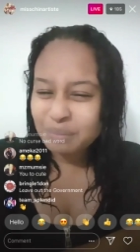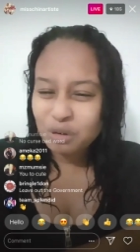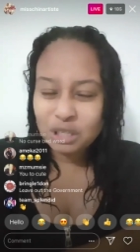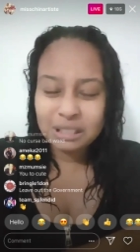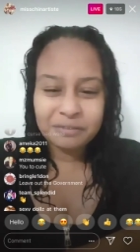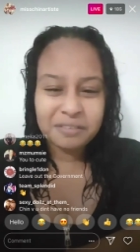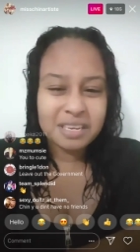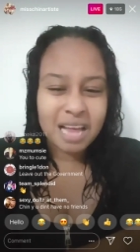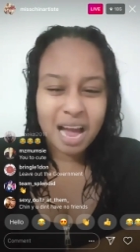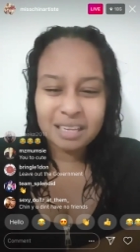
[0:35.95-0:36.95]
me just
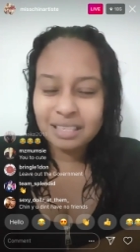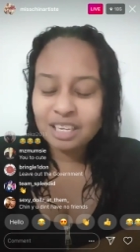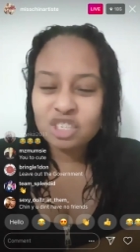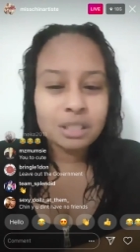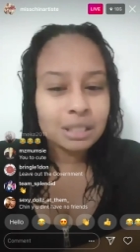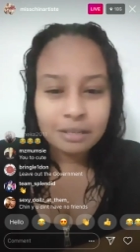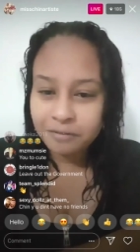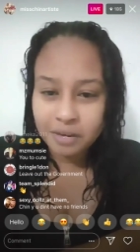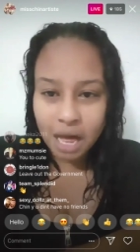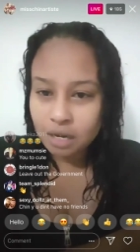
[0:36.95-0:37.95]
feel sex just did
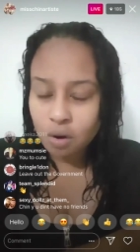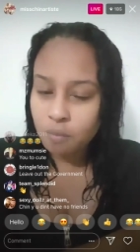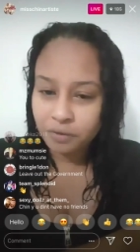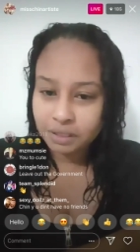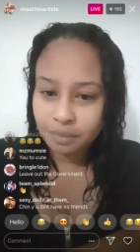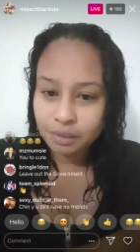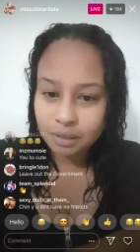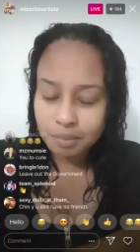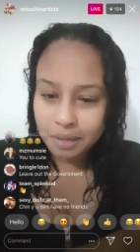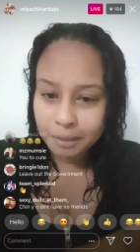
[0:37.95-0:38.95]
feel uncomfortable
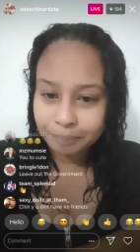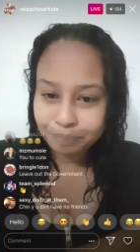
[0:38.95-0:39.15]
to me.